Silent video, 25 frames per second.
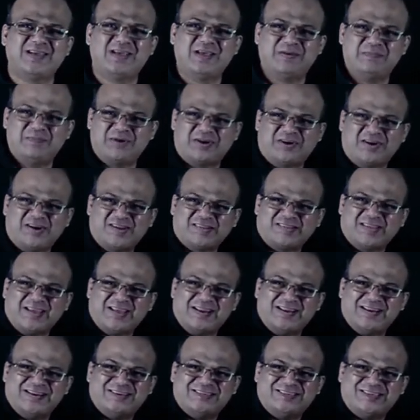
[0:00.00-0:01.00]
because the
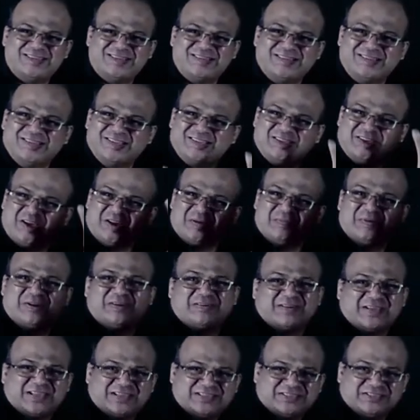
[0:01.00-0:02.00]
energy is in the thermal
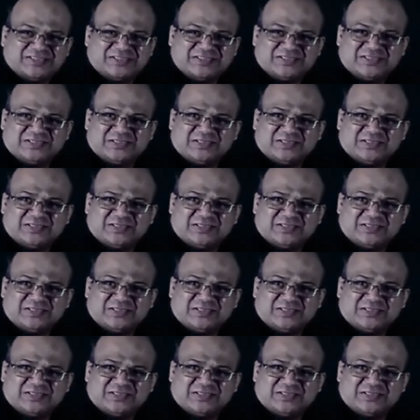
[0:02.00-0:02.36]
range.